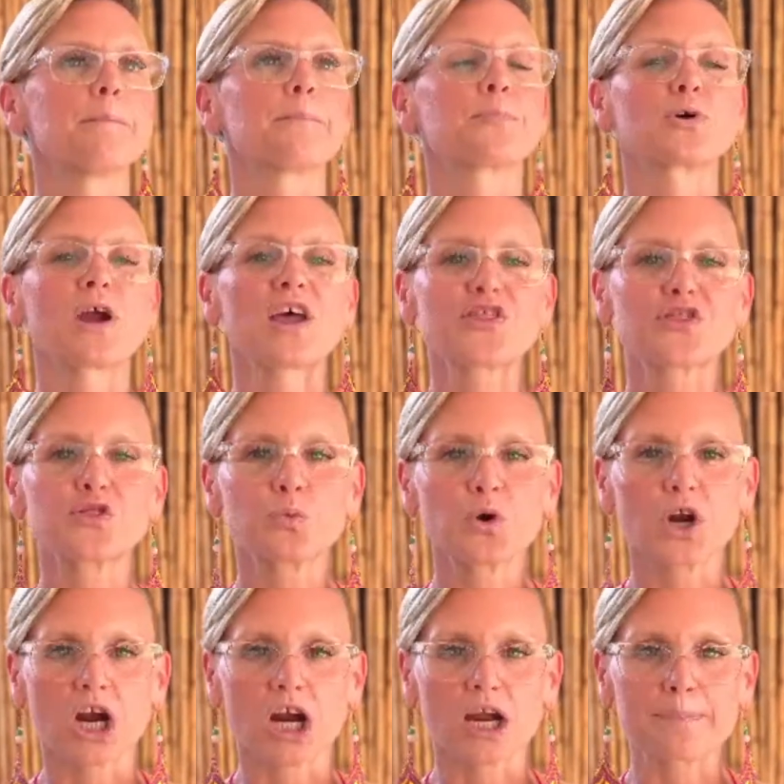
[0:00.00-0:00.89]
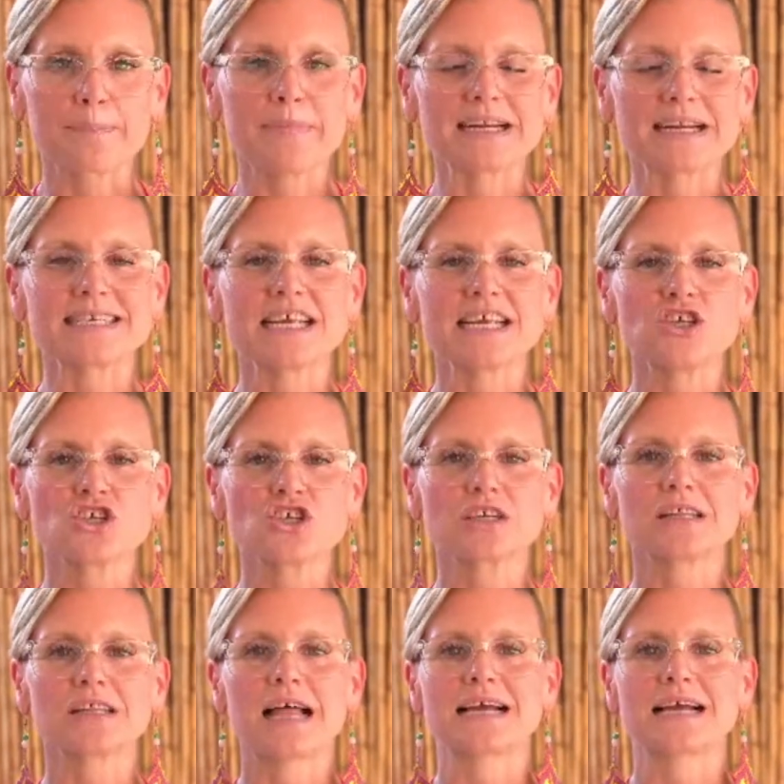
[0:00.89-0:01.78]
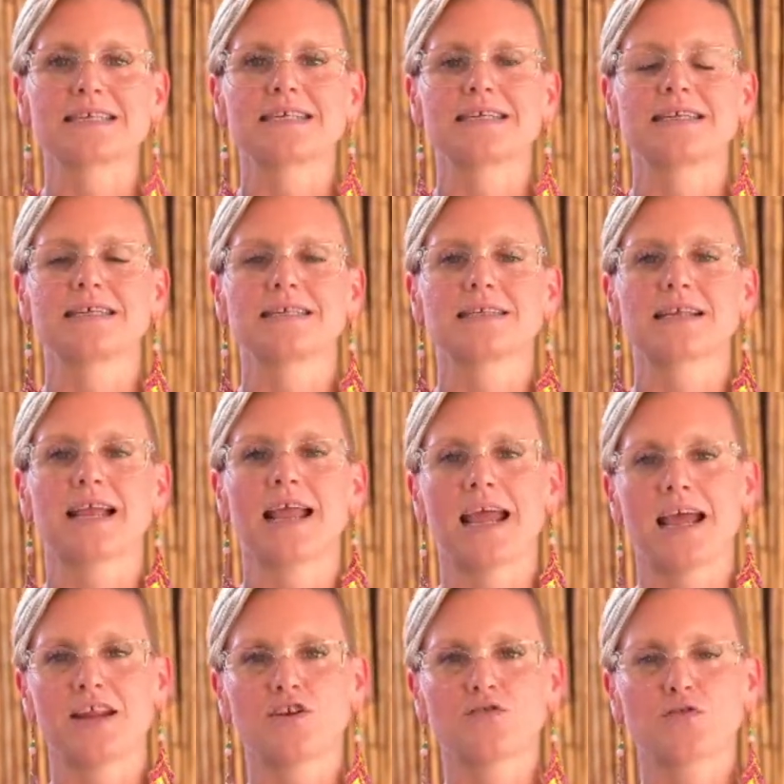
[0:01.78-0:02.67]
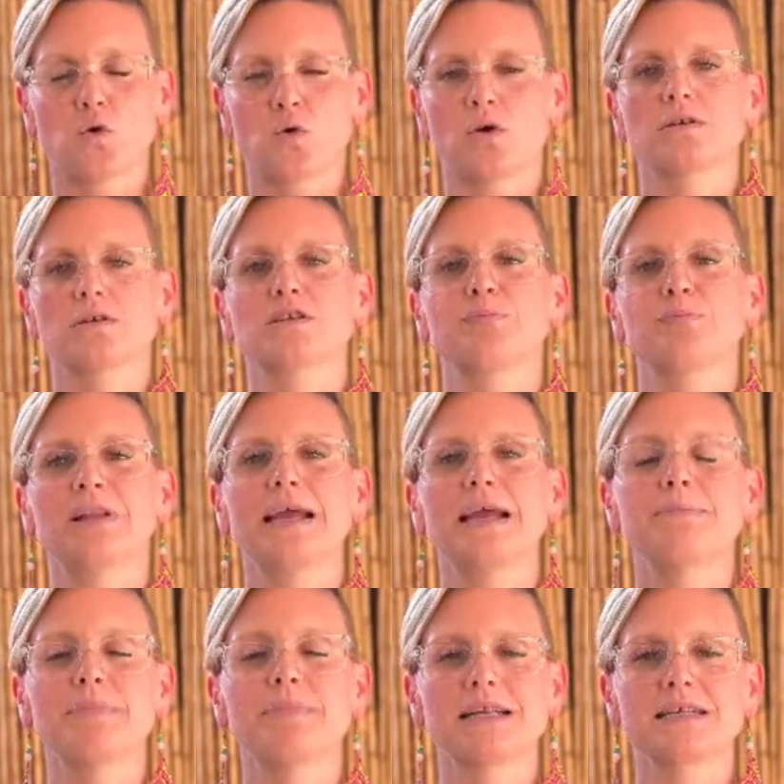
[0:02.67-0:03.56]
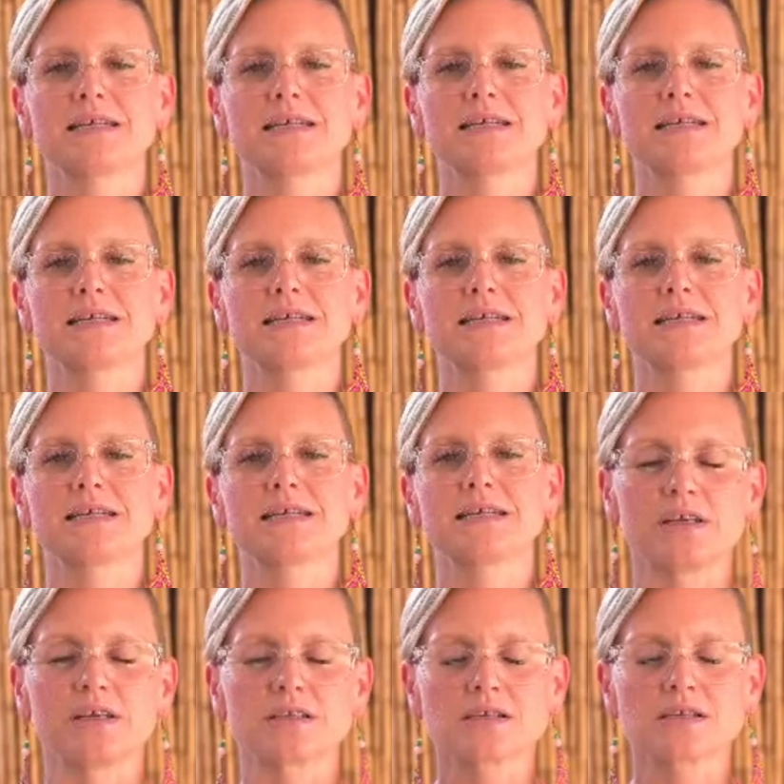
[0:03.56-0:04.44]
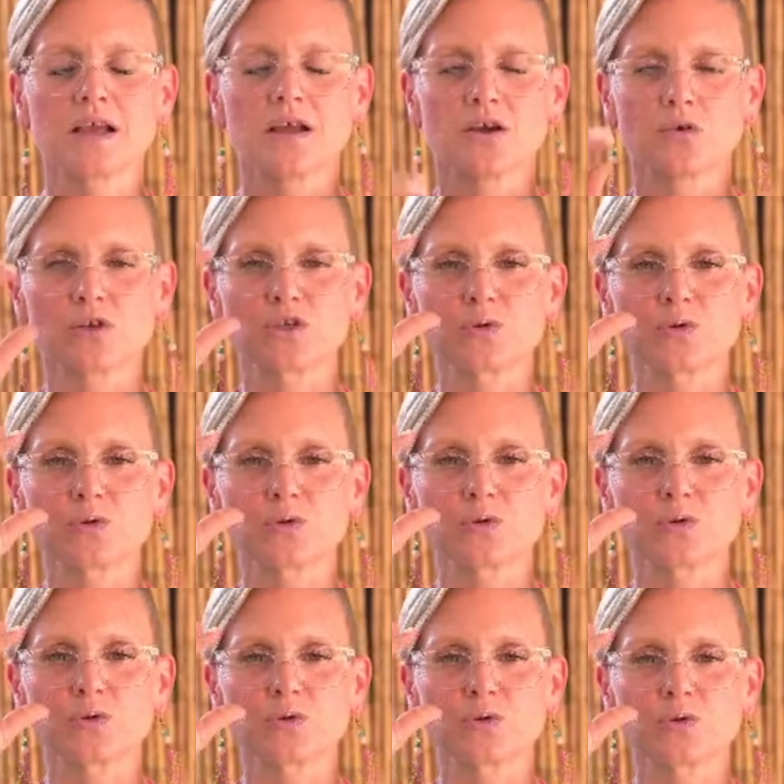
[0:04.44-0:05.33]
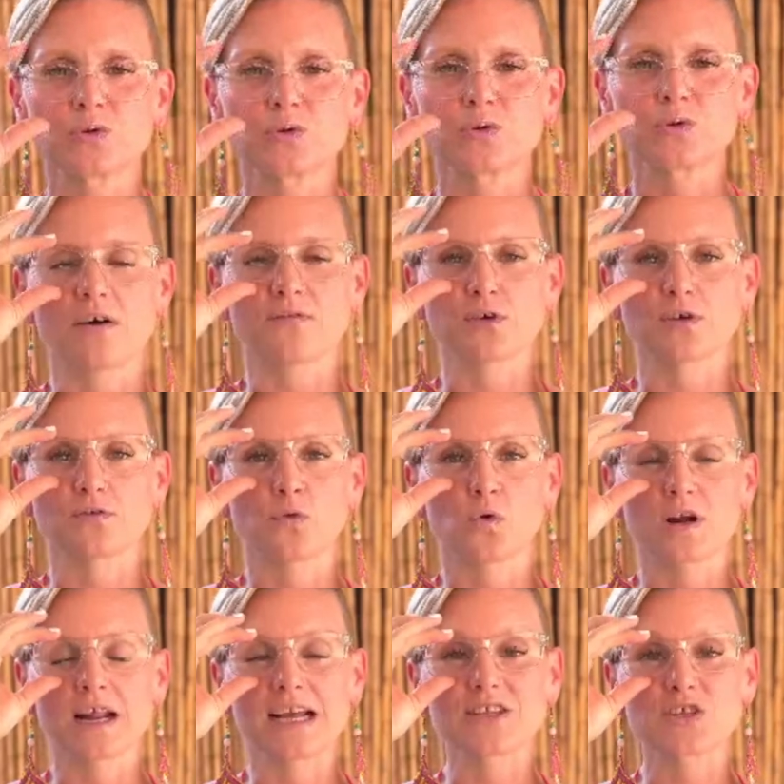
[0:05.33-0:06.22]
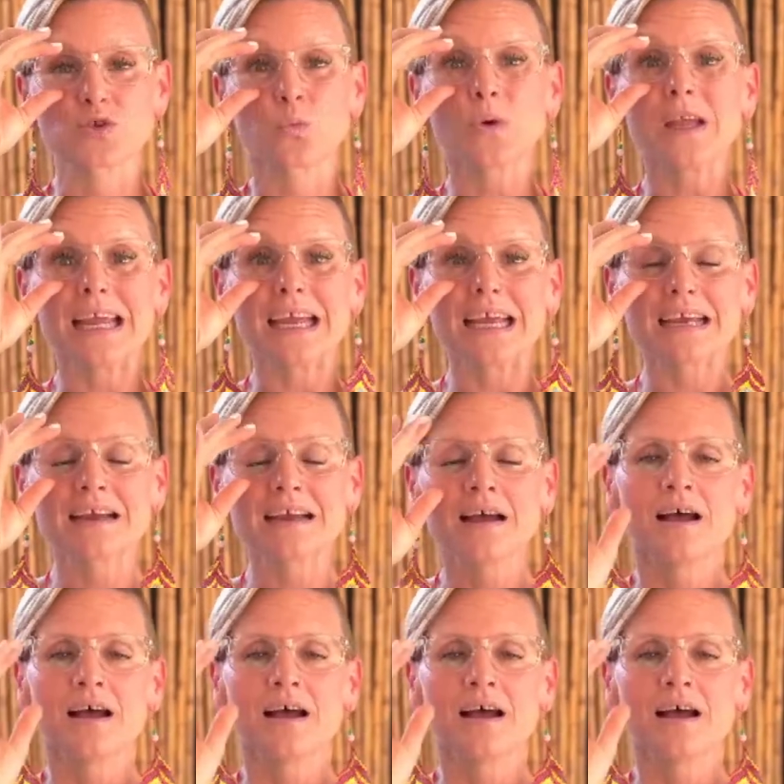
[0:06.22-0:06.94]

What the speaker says: breathwork, meditation classes, and of course, plant medicine ceremonies, which we currently do offer 4 nights a week.